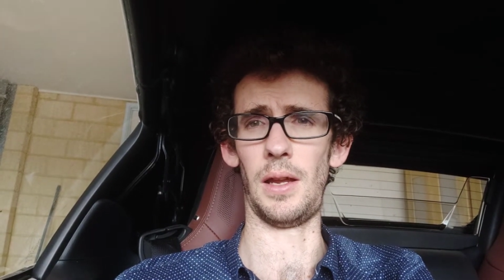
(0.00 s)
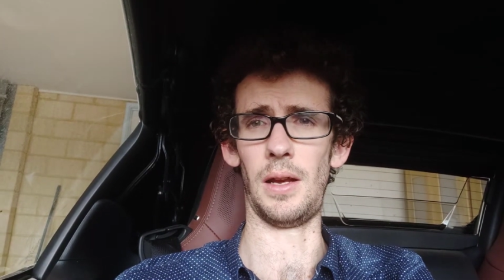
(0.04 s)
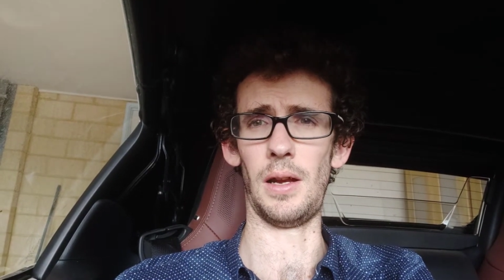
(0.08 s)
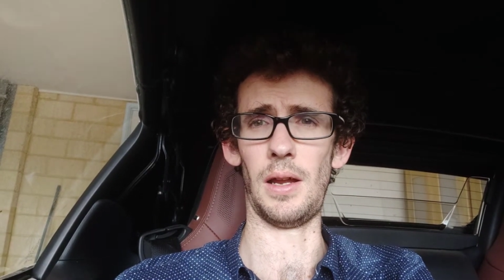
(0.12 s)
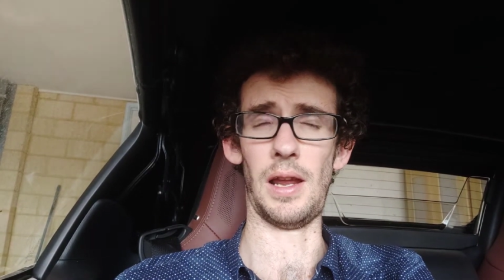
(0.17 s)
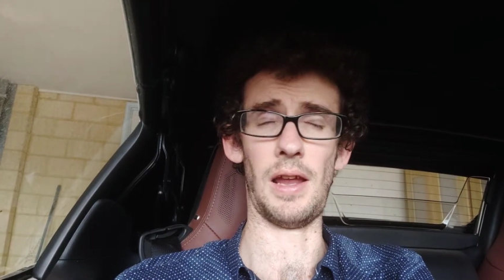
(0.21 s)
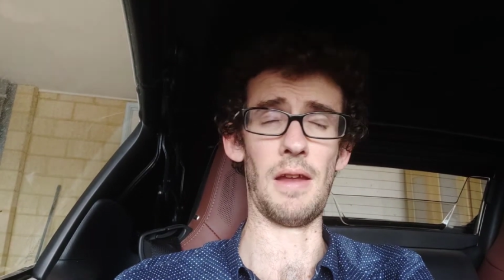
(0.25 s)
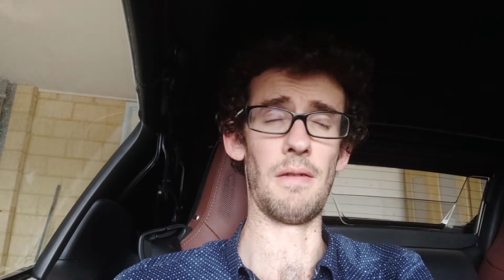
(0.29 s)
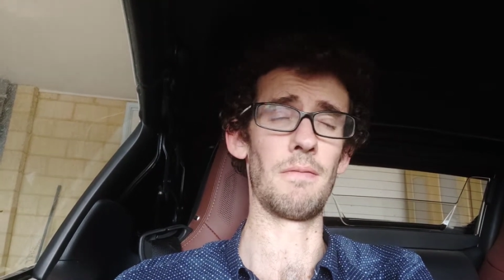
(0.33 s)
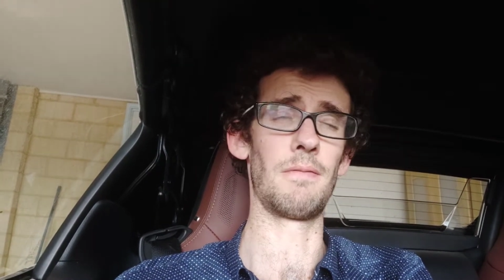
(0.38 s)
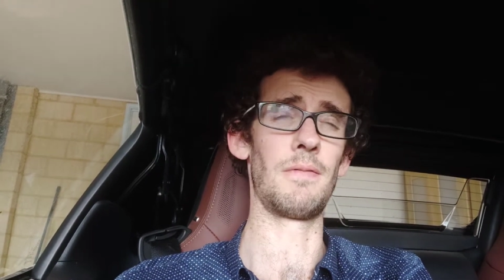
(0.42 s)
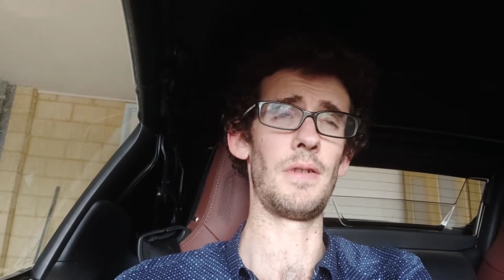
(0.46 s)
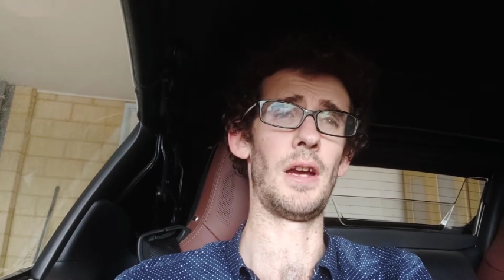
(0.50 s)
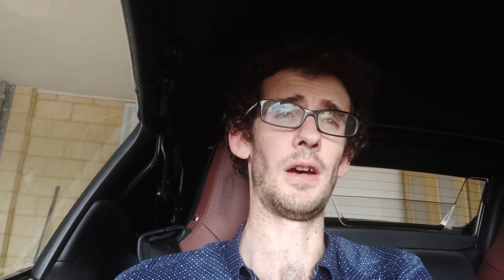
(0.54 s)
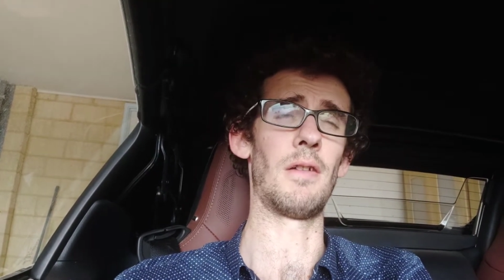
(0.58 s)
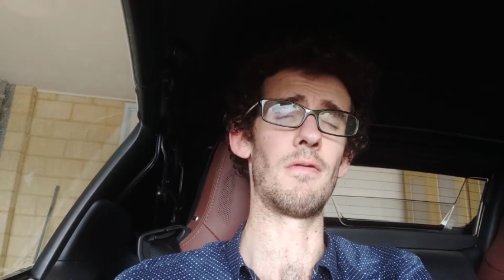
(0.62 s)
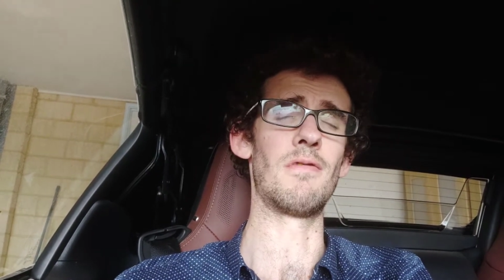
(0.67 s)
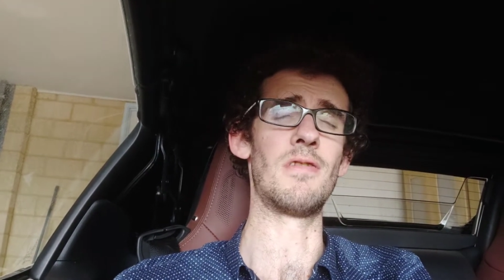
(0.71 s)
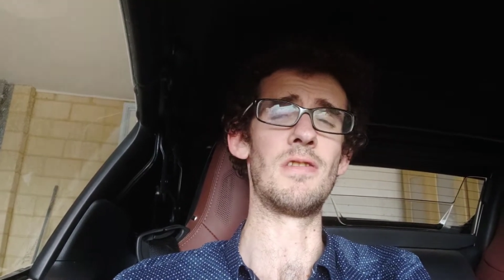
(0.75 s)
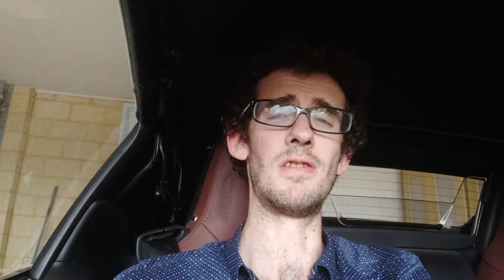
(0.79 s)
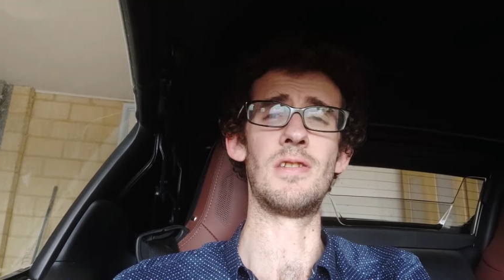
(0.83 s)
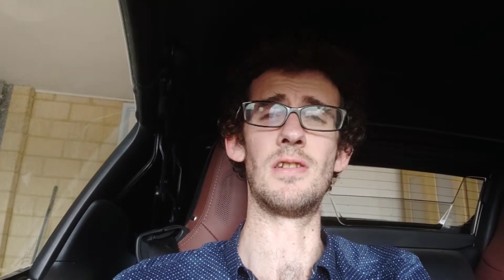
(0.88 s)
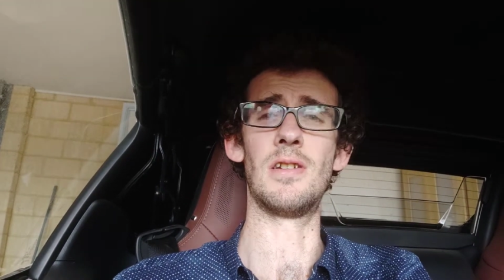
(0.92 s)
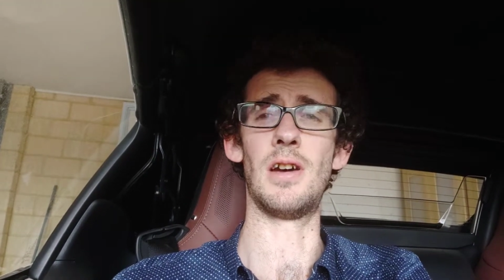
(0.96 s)
and I have
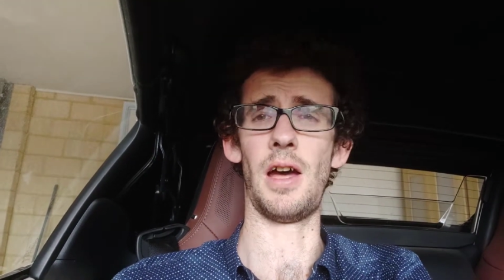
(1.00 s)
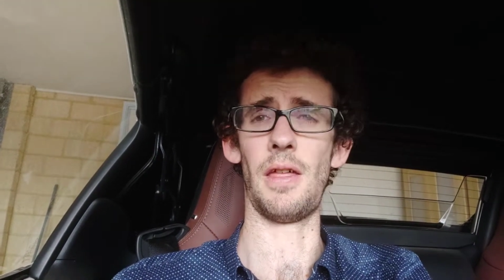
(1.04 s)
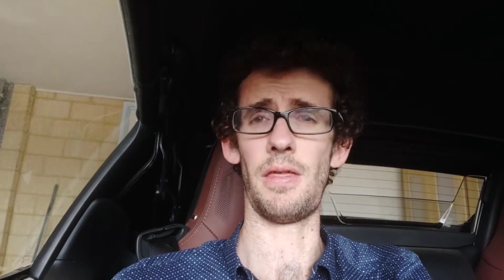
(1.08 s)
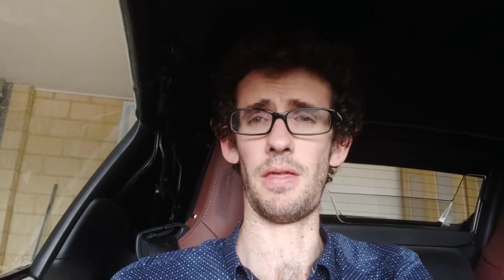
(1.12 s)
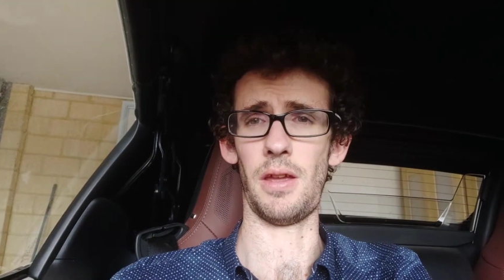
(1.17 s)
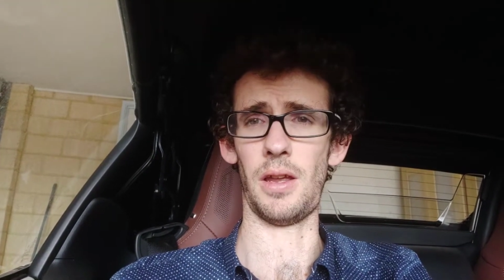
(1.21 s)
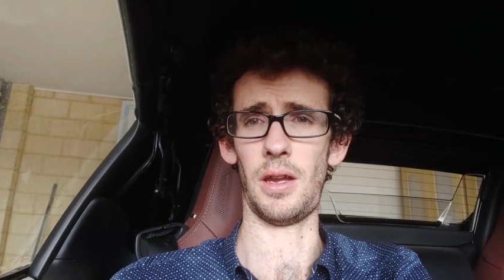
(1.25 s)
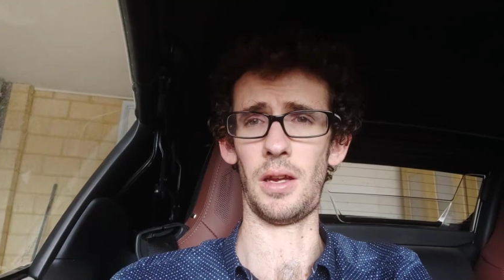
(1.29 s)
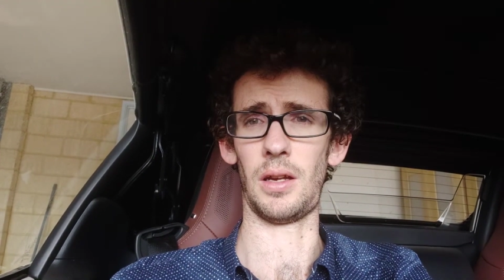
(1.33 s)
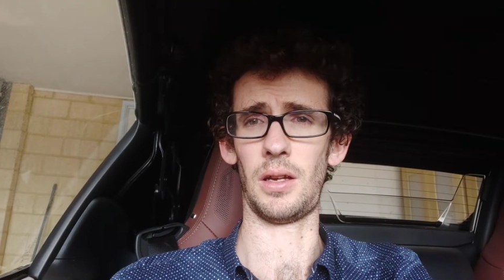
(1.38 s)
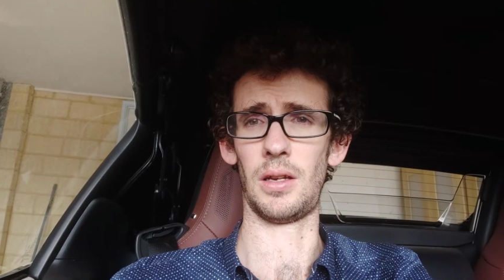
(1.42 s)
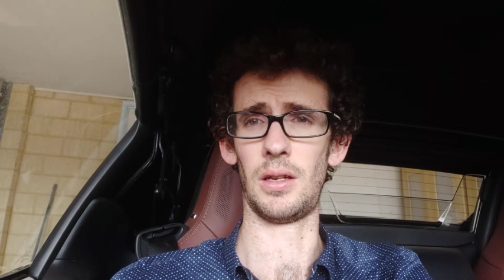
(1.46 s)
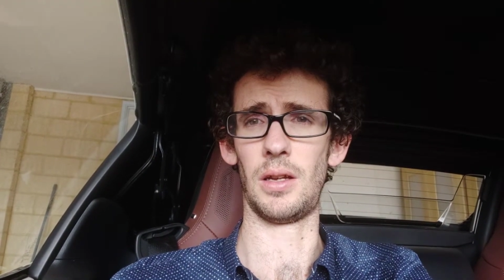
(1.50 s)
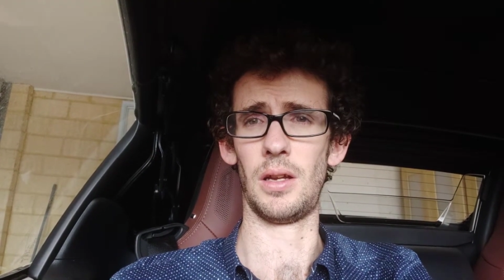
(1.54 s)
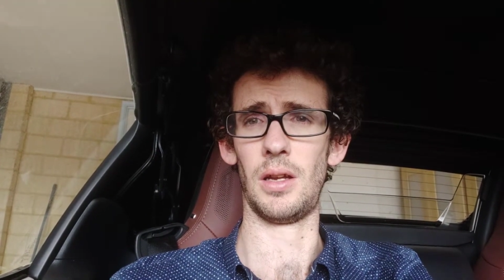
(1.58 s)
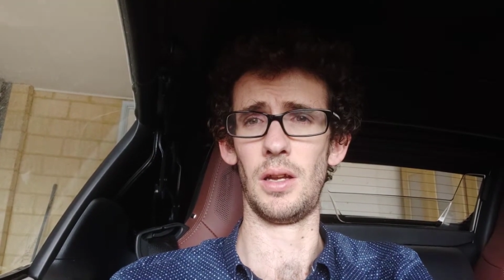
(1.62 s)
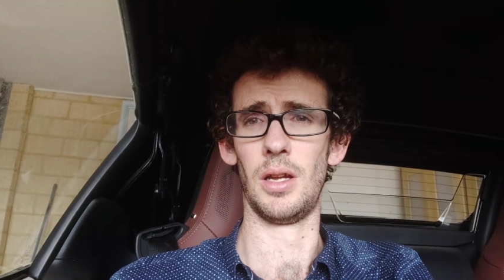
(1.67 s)
found nothing.